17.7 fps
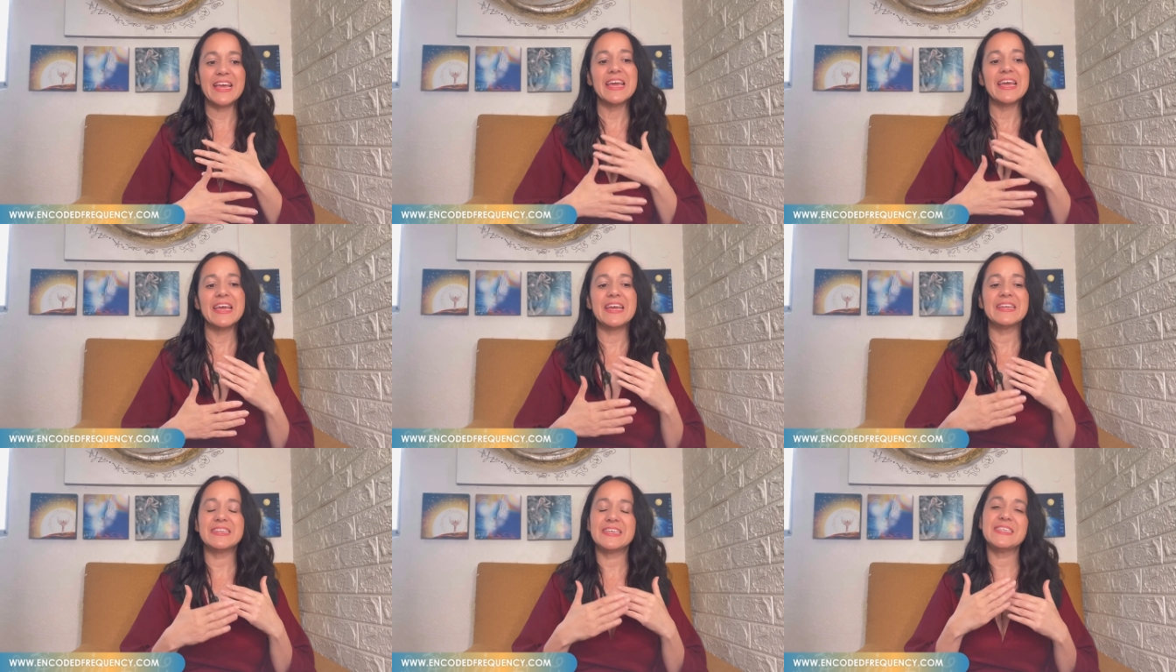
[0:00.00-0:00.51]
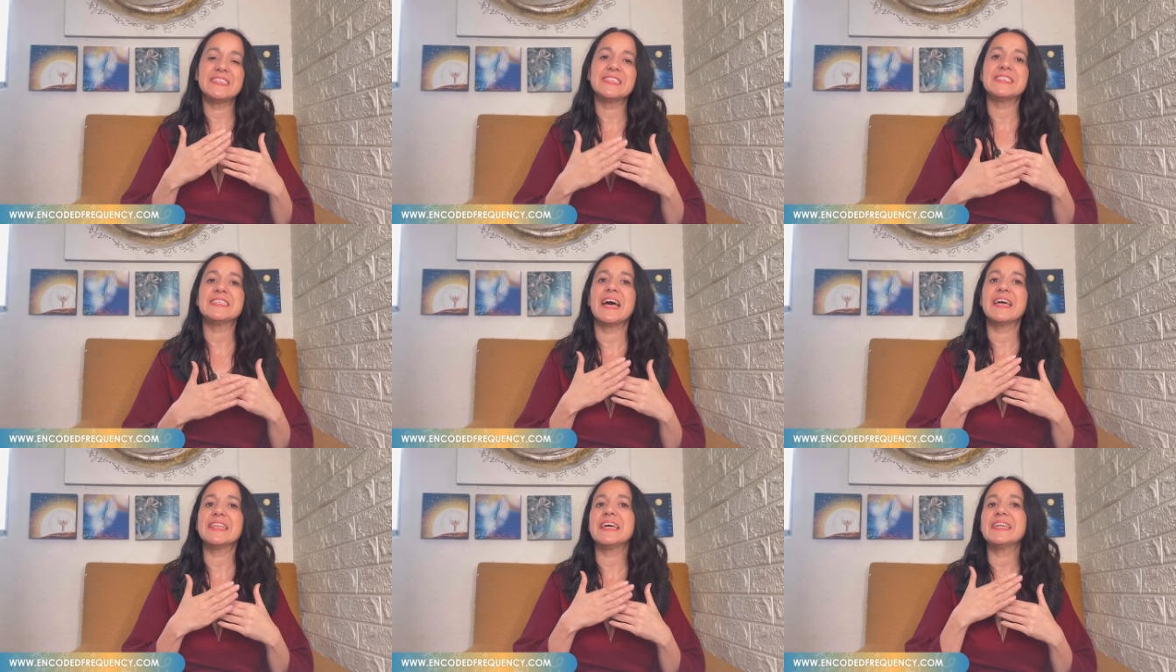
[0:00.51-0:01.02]
and it's
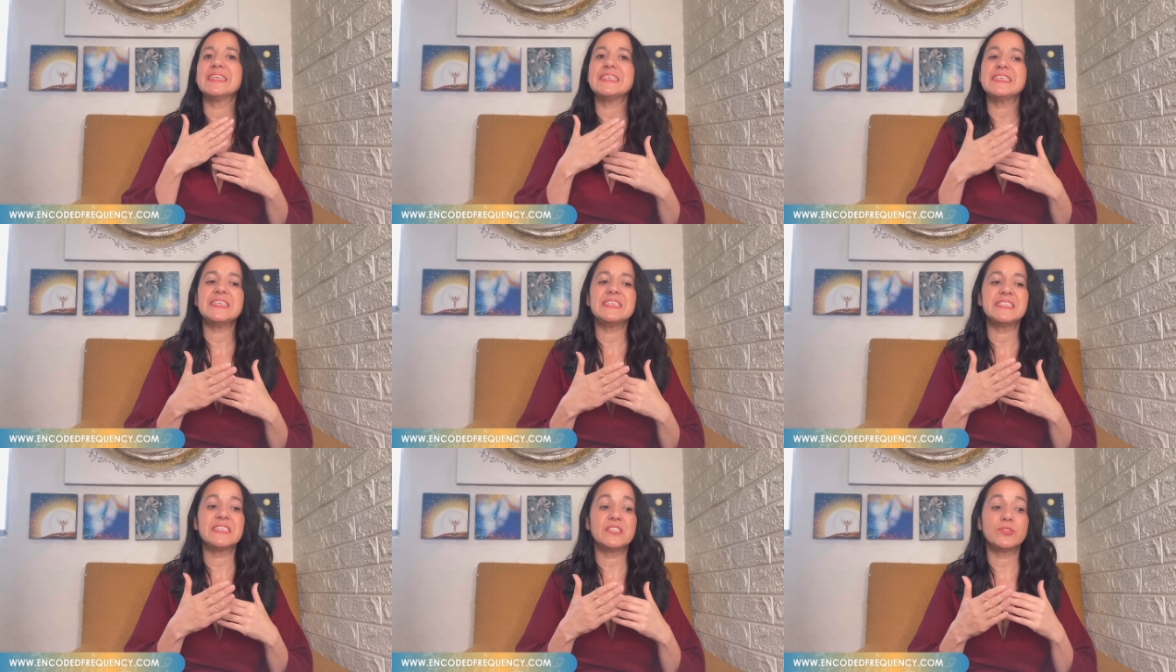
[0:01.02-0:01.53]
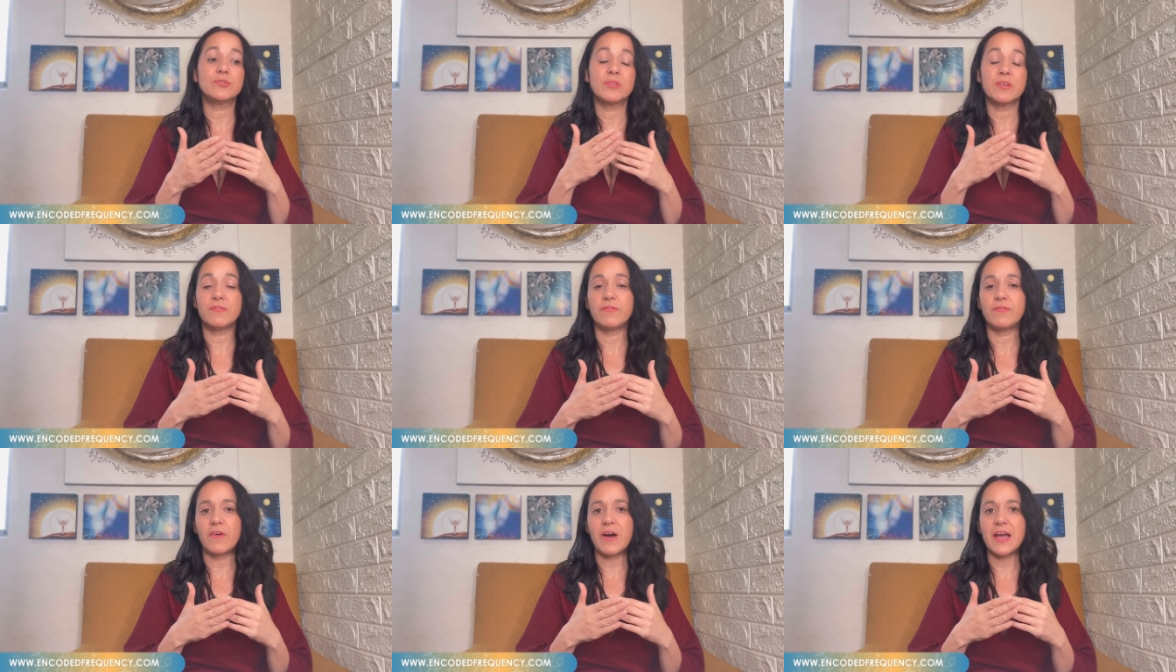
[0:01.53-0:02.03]
not that easy to
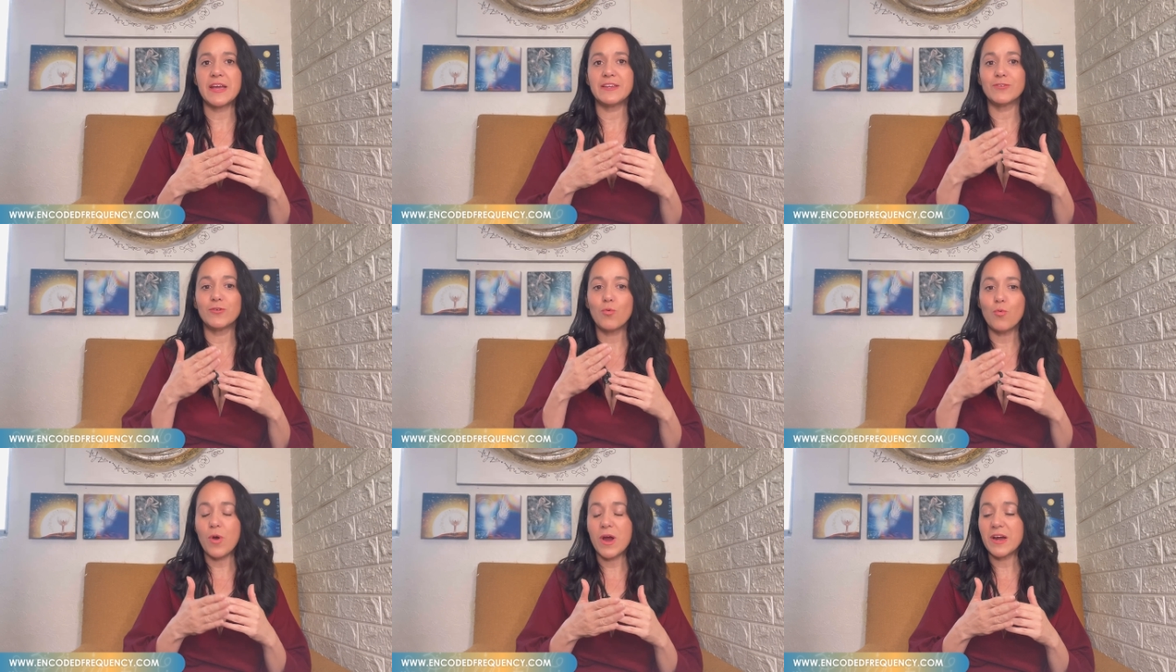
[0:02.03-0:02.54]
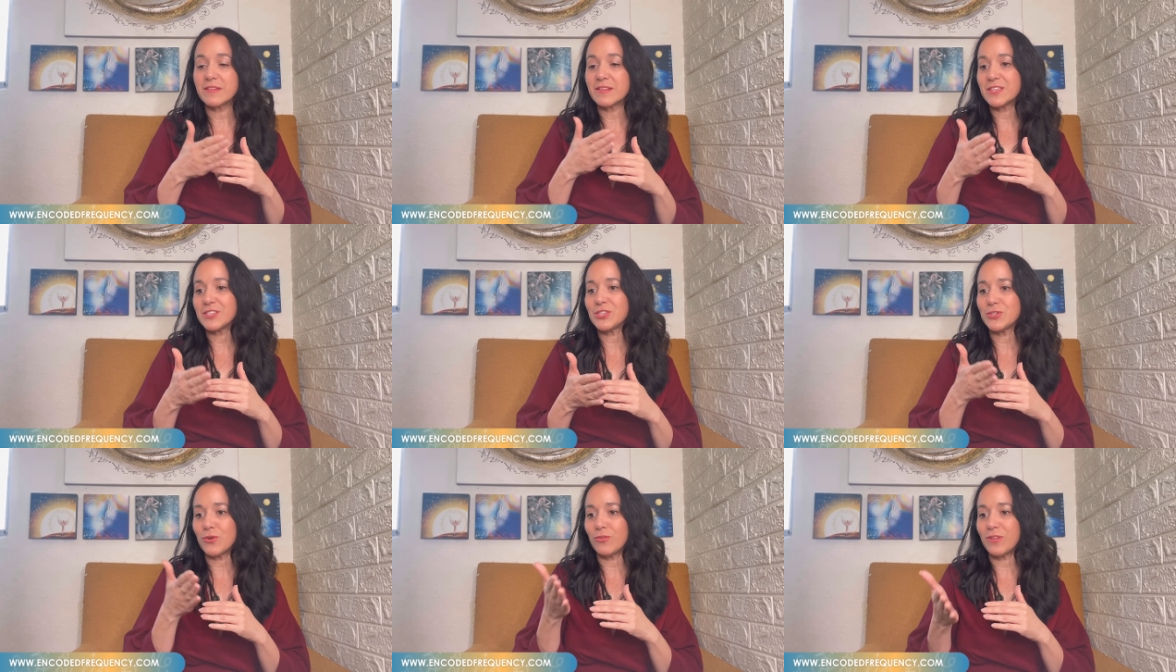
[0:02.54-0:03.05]
define where the
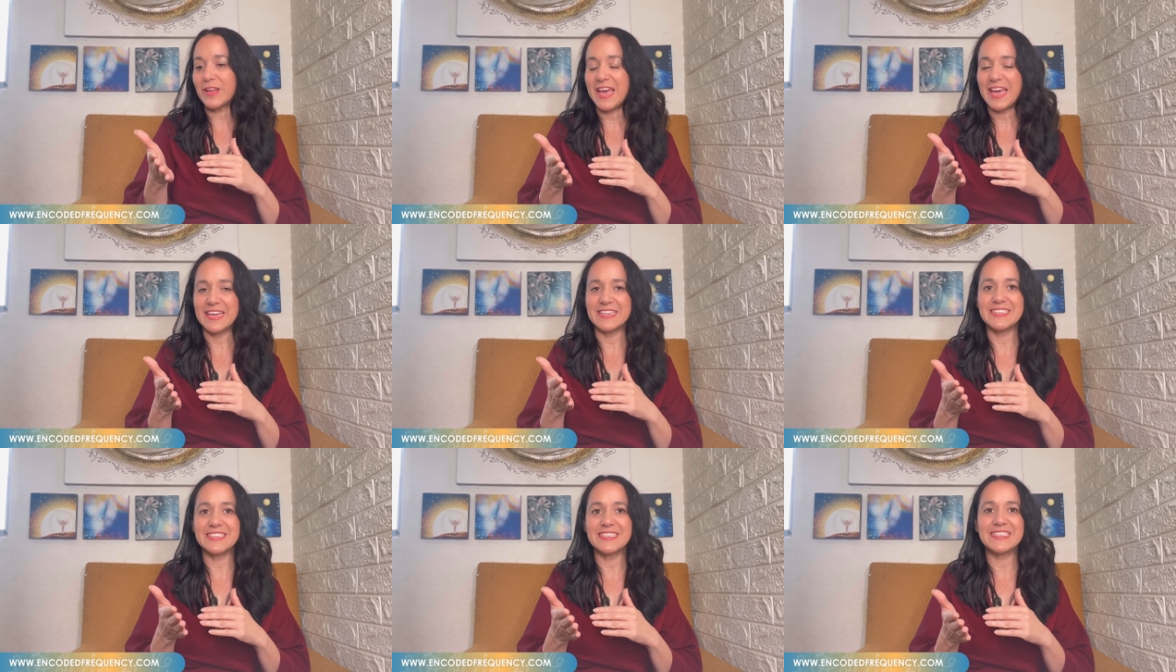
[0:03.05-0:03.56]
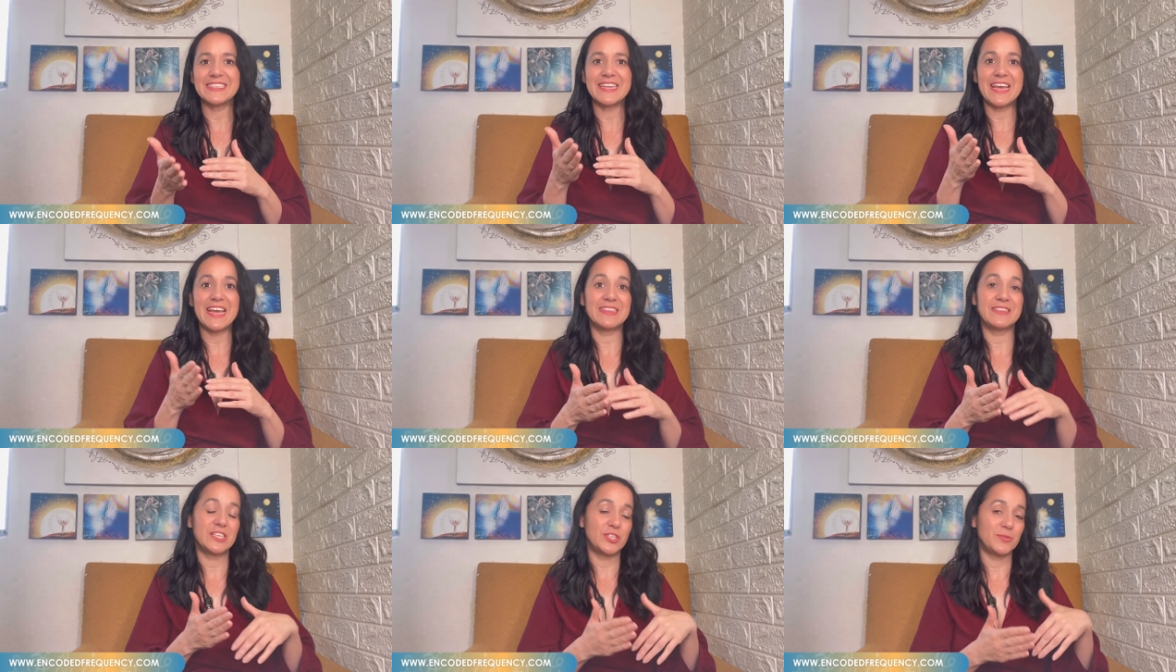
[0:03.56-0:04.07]
soul ends
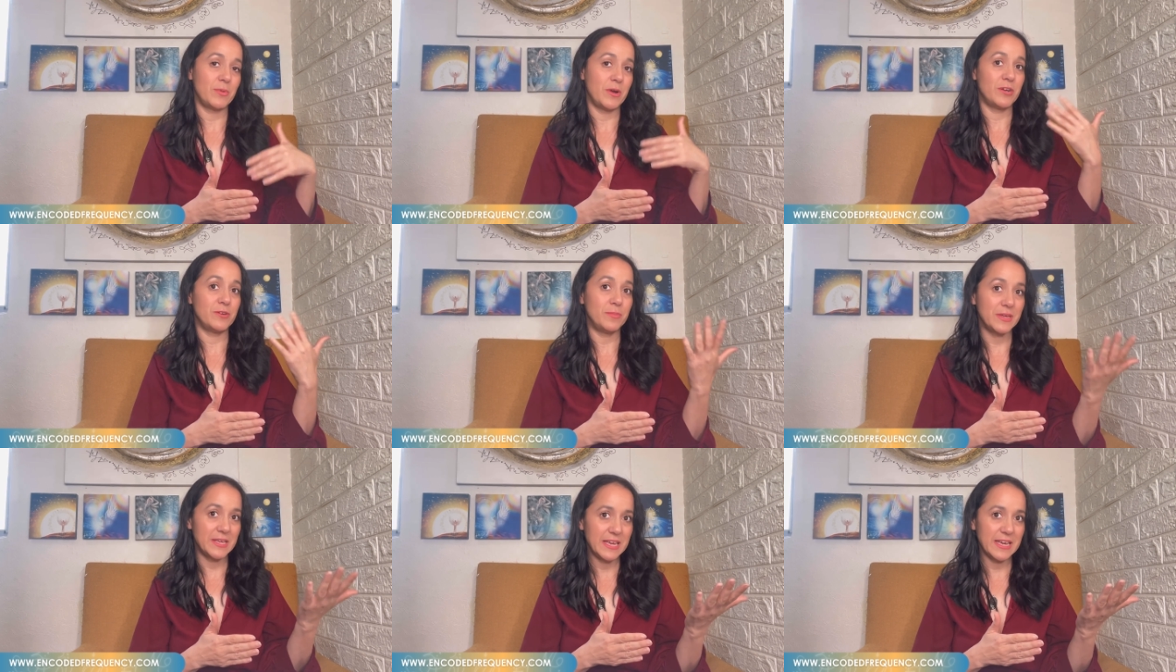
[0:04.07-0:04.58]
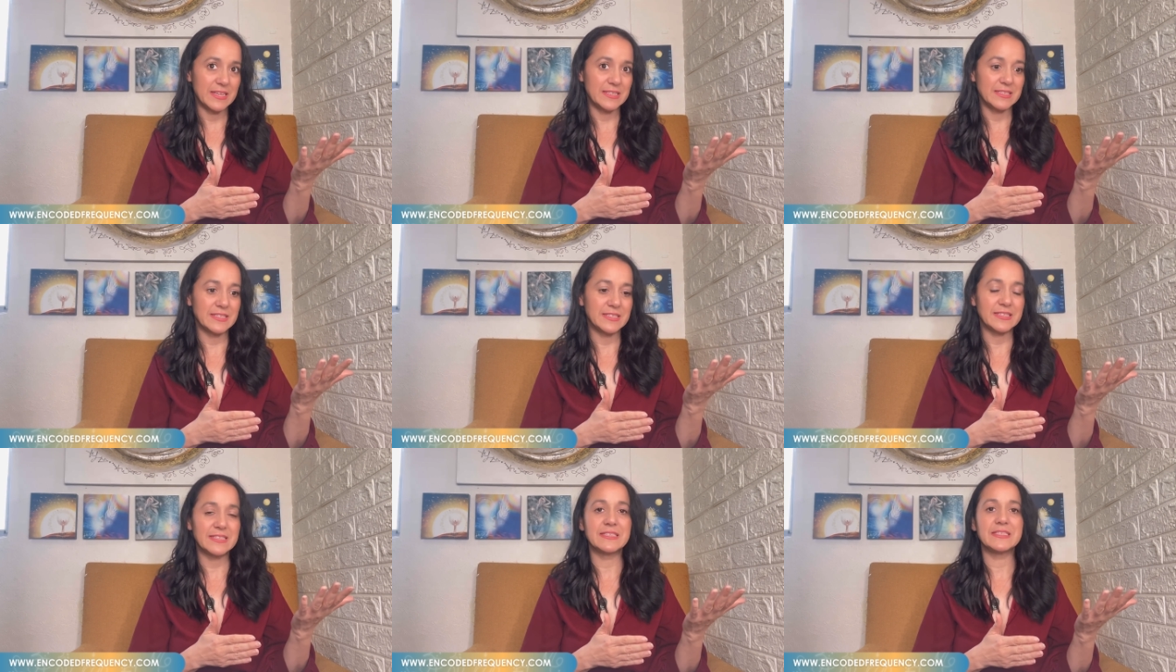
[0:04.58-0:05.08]
and the spirit
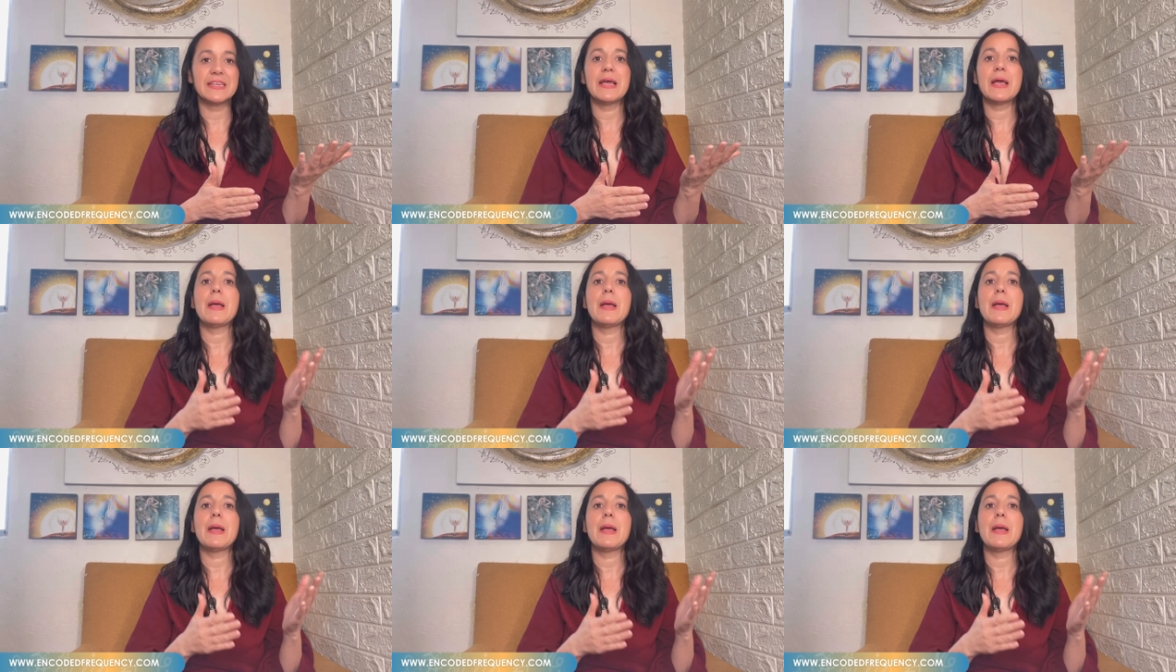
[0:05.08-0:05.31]
begins.